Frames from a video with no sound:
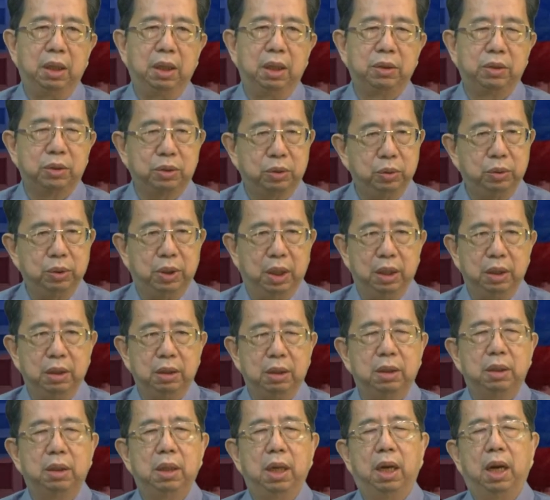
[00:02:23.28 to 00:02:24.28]

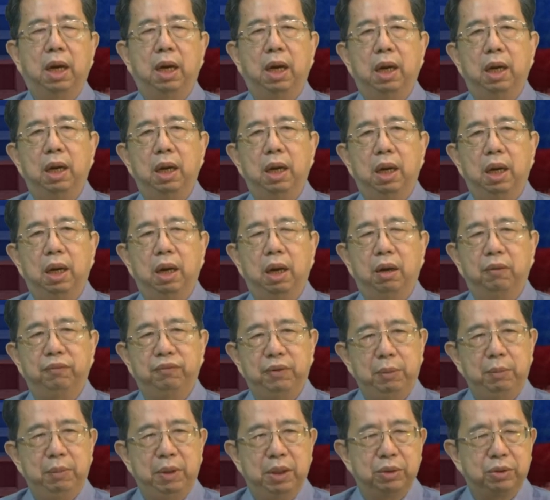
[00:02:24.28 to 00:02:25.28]
student, a
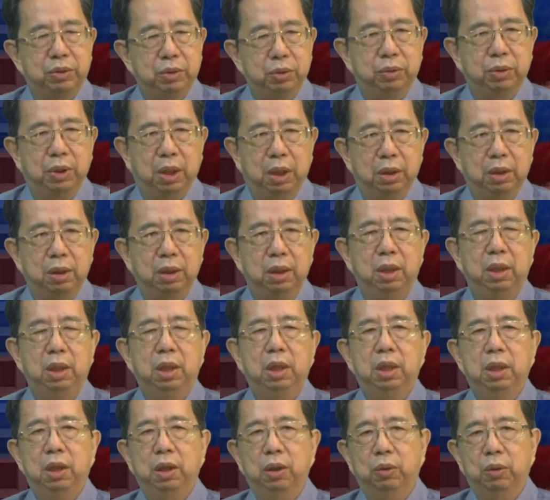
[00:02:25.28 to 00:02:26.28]
female student,
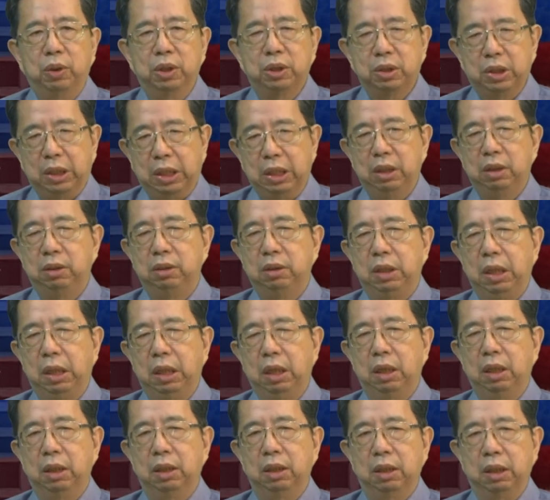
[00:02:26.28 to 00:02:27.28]
who was killed
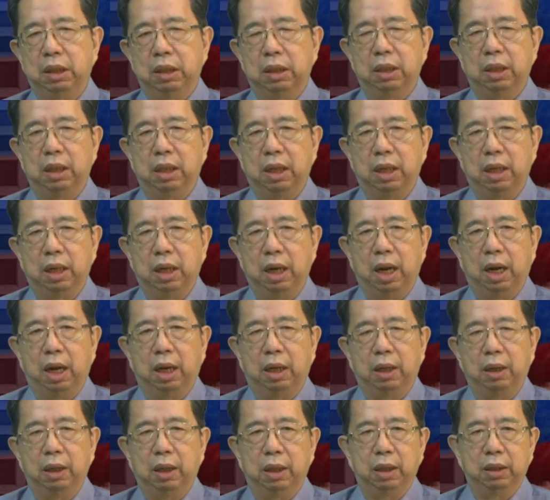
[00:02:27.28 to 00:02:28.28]
in
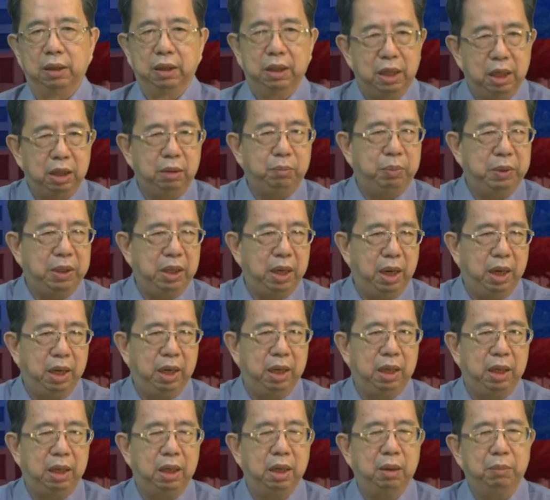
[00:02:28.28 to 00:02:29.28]
an
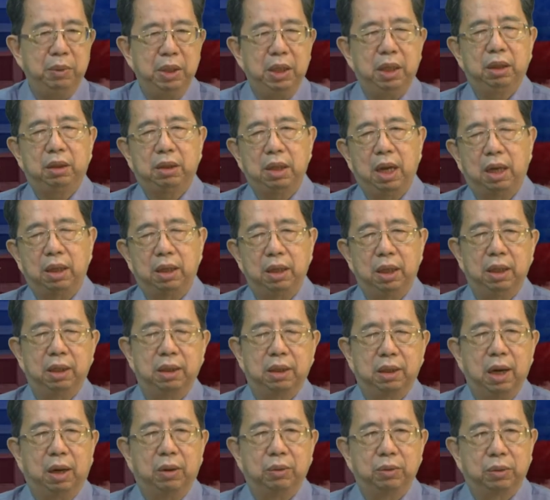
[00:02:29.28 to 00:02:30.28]
NPA military
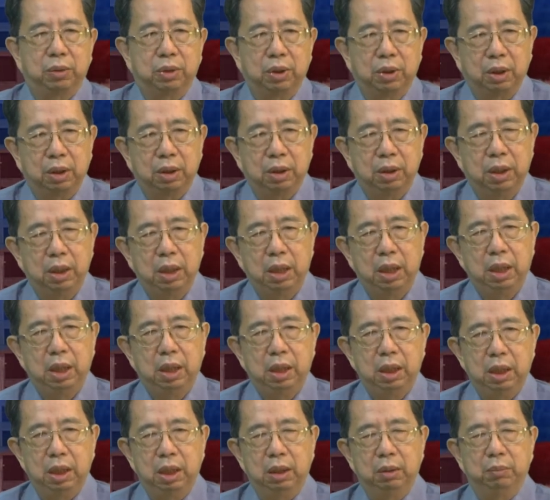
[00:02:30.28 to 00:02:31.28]
encounter
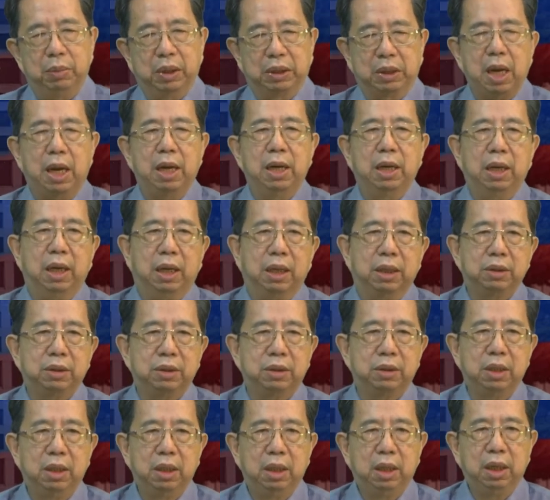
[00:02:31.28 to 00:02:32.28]
in Batangas,
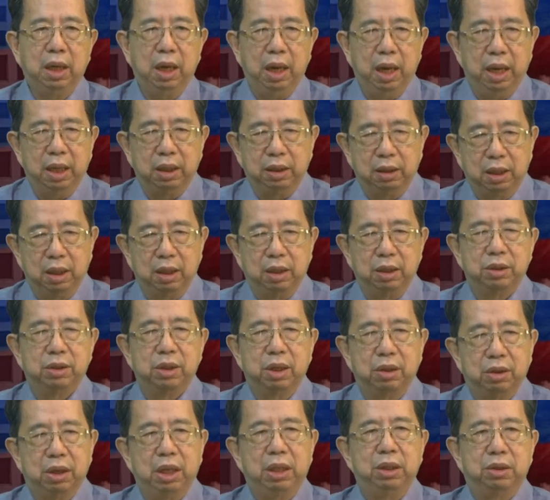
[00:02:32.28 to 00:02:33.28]
and there is
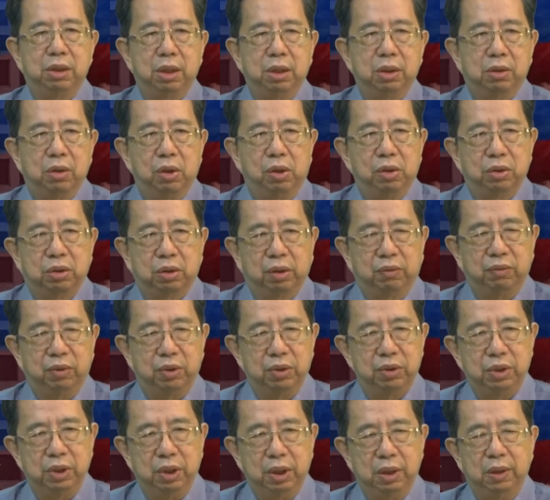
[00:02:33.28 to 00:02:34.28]
a raging
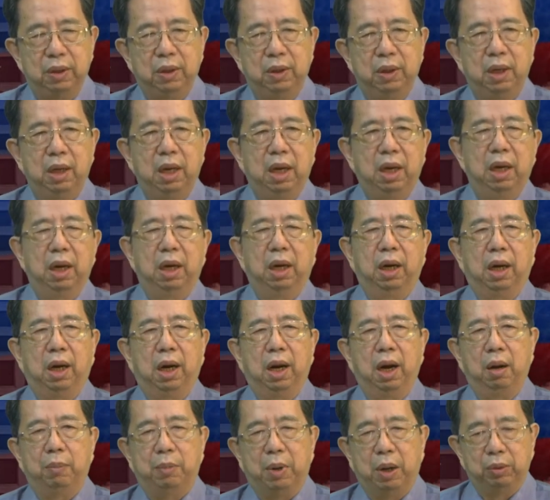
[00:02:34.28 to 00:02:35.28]
controversy
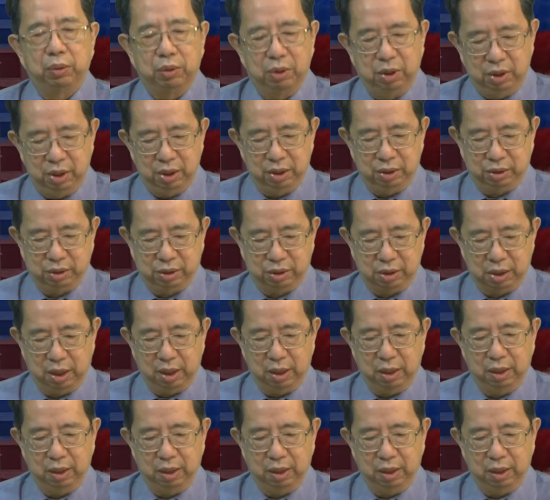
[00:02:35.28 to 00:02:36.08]
about this.